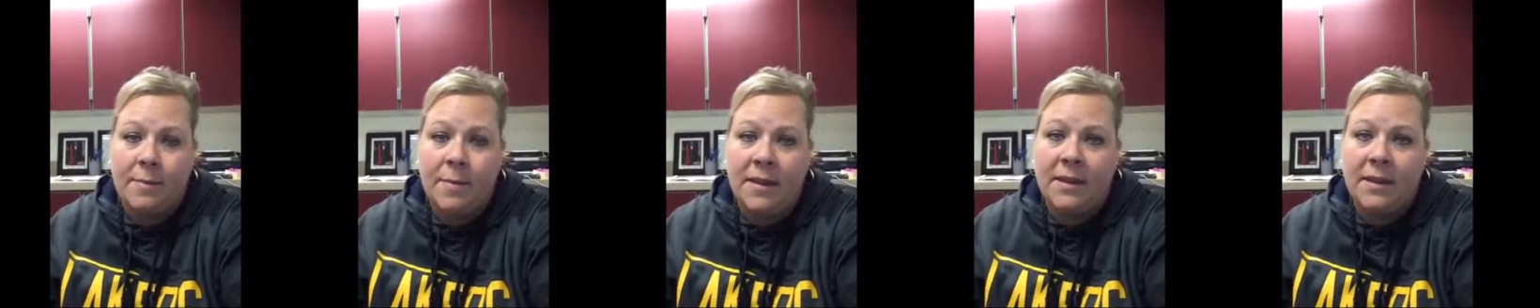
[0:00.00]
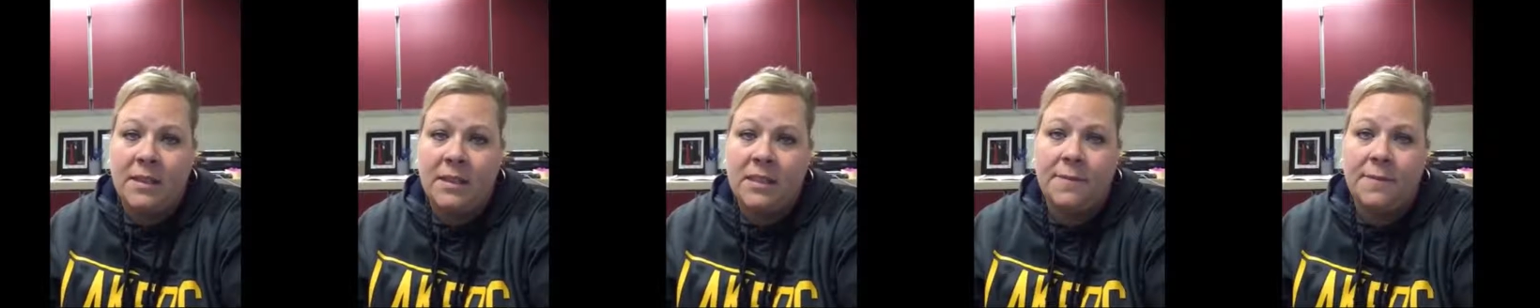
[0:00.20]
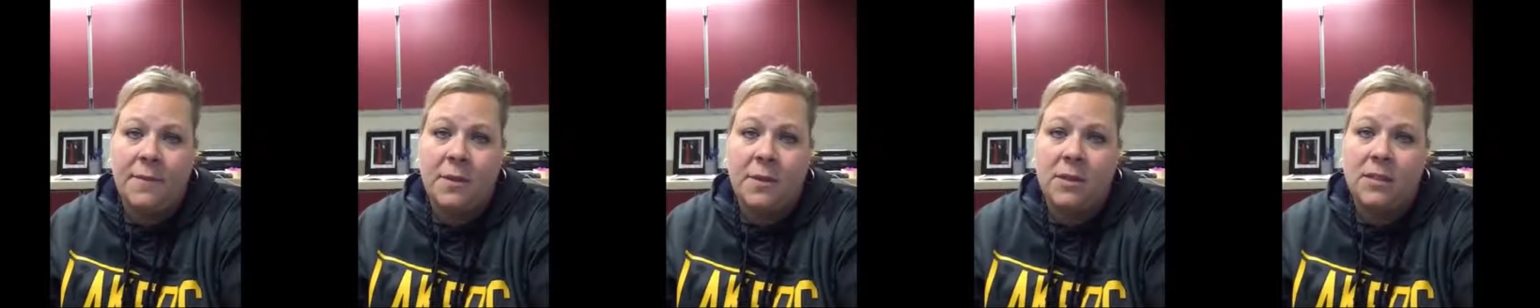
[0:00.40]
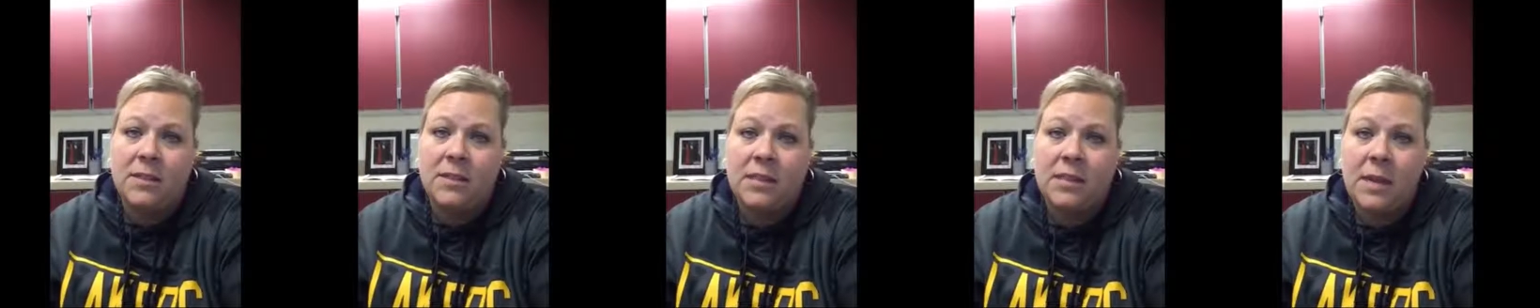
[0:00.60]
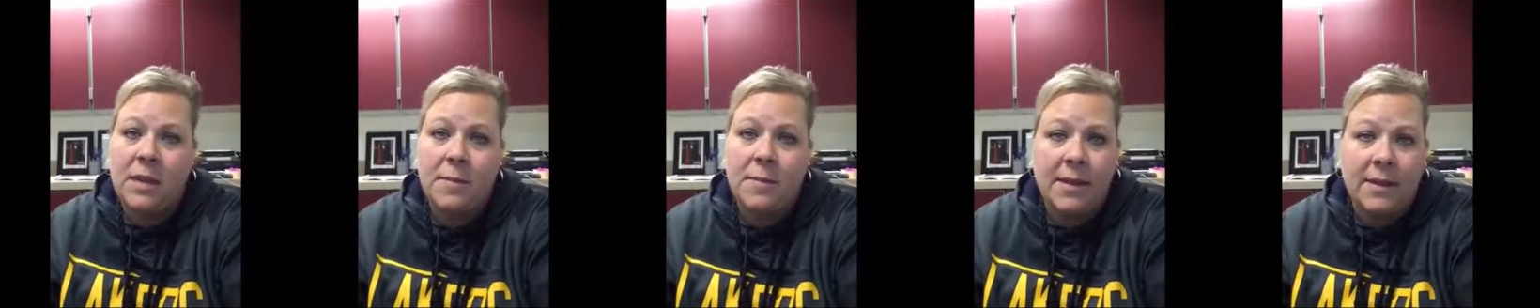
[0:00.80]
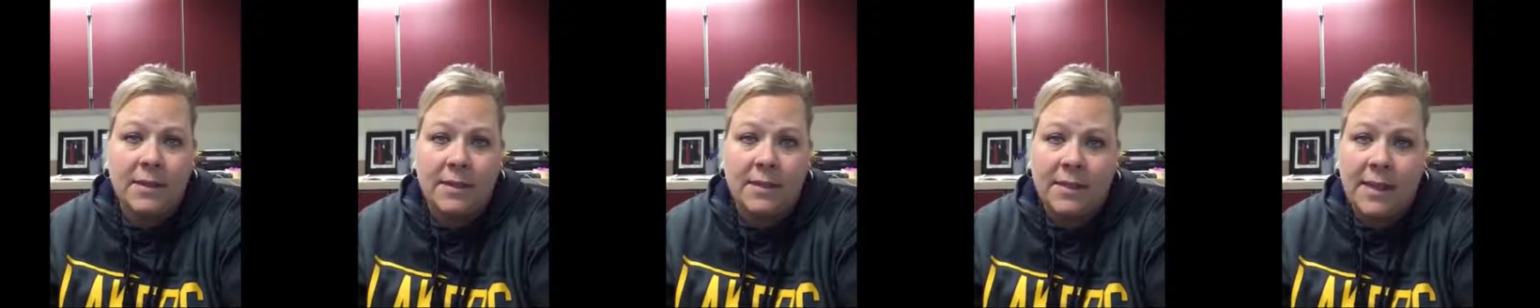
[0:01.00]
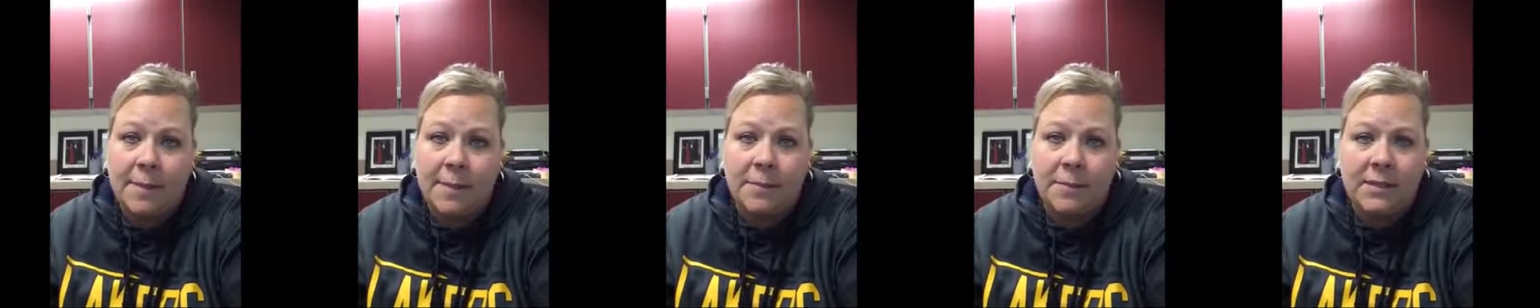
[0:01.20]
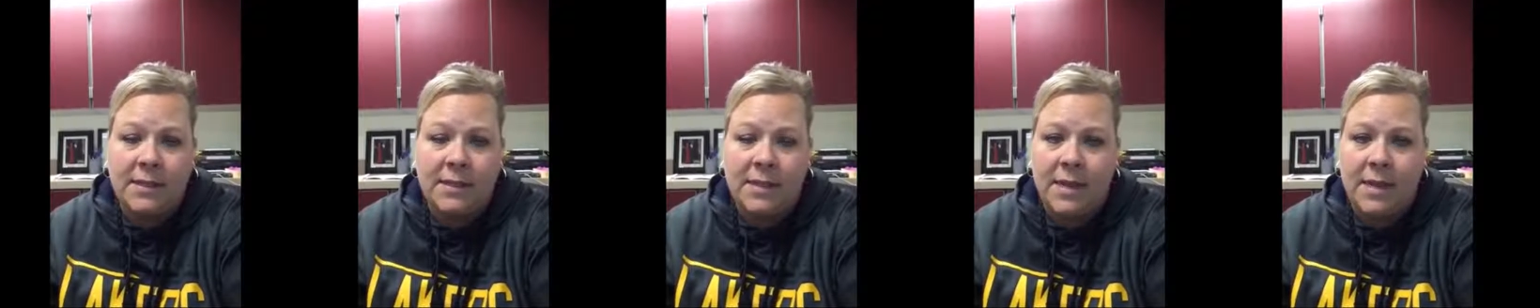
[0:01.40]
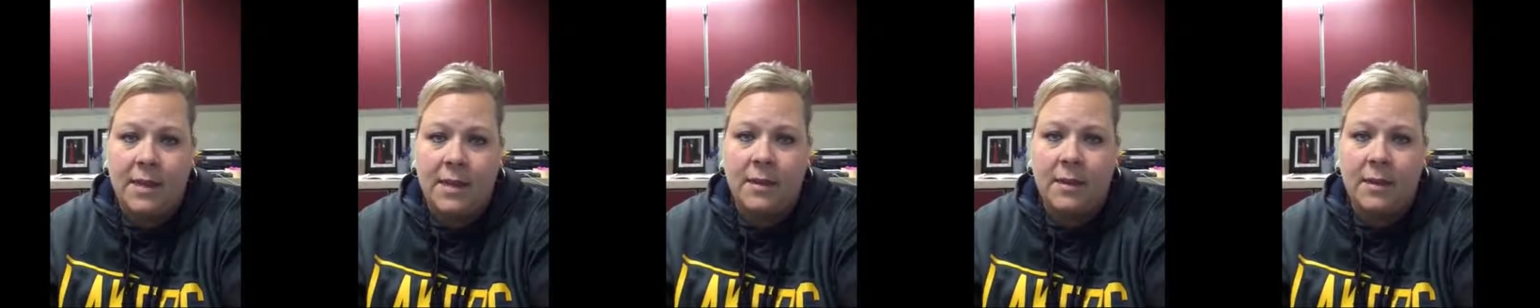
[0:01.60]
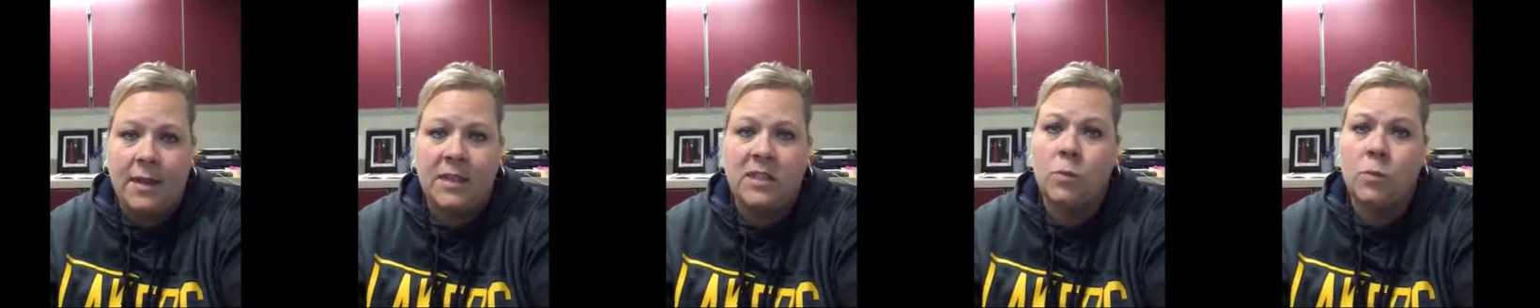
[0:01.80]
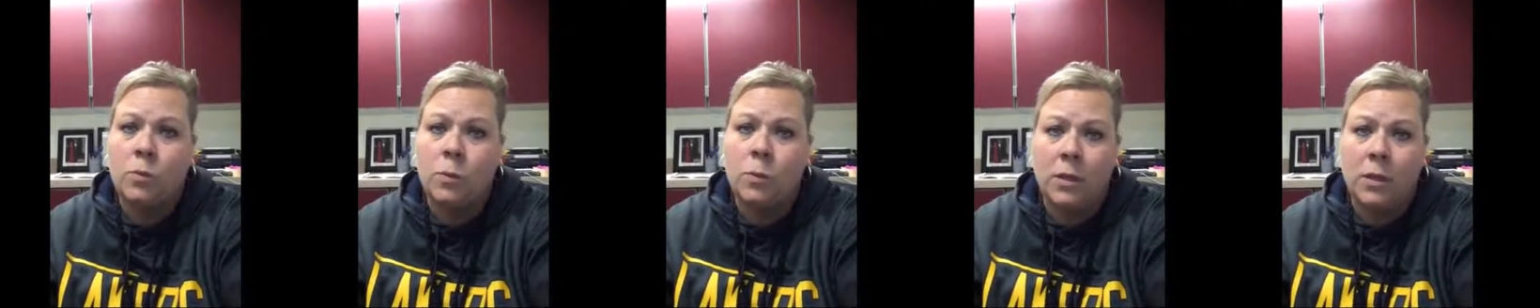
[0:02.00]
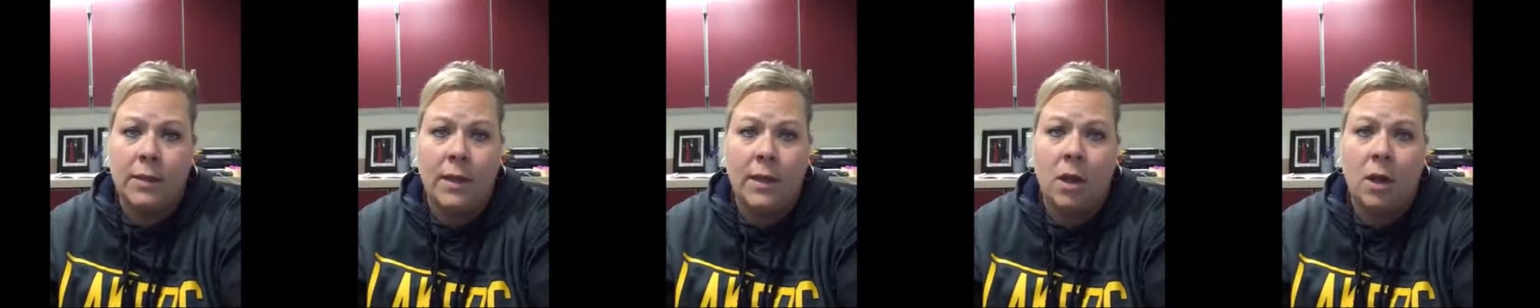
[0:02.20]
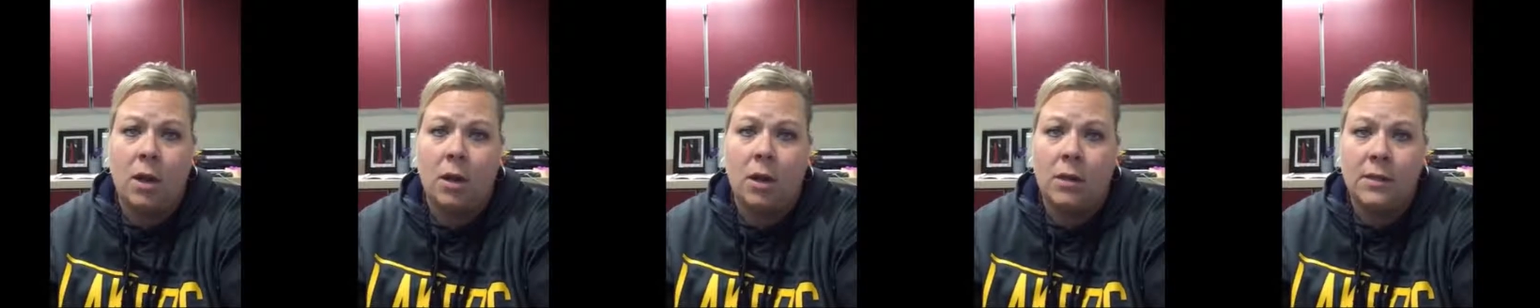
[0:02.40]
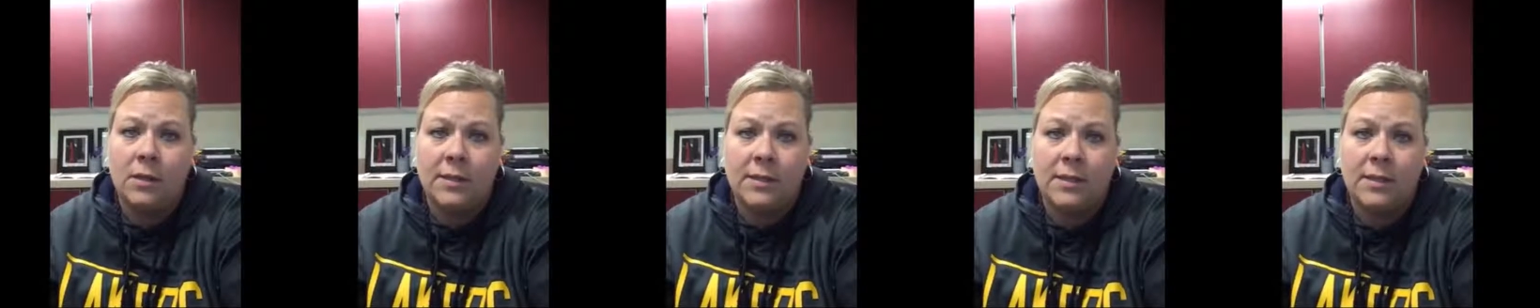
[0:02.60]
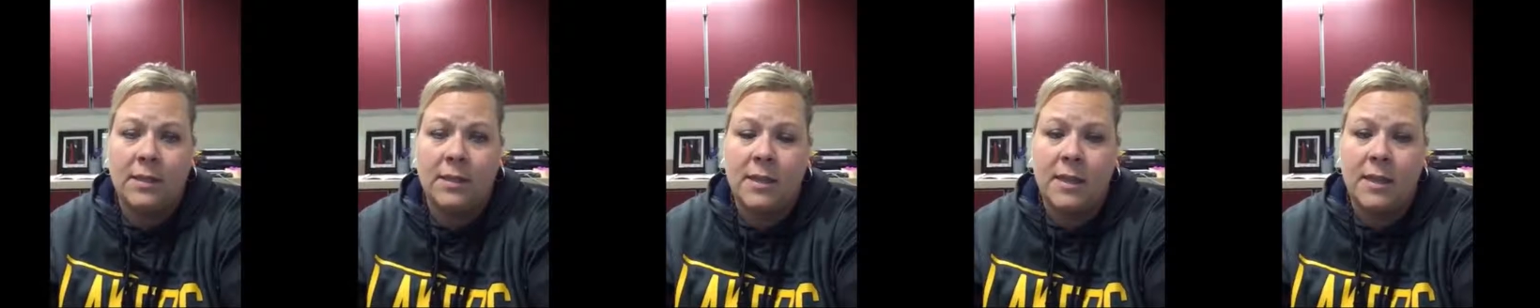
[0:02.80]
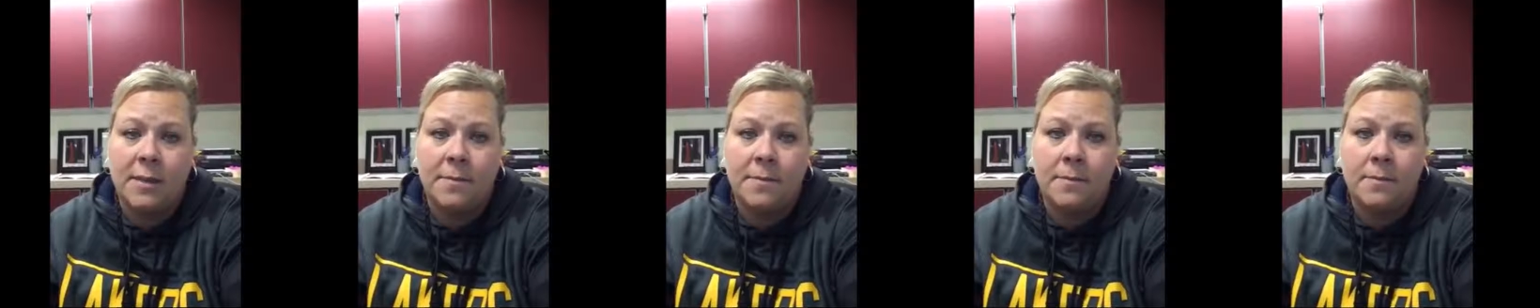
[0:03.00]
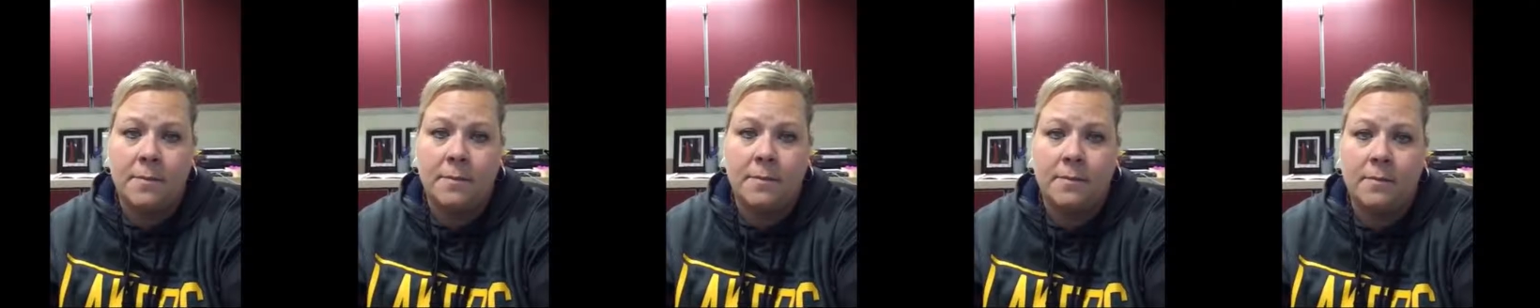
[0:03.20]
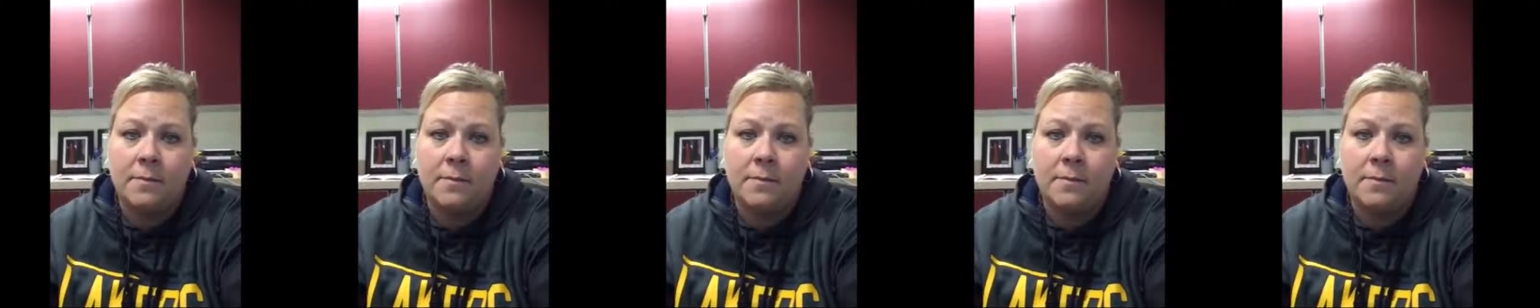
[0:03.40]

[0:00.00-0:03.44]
Because if your stomach is empty, it's really hard to sleep.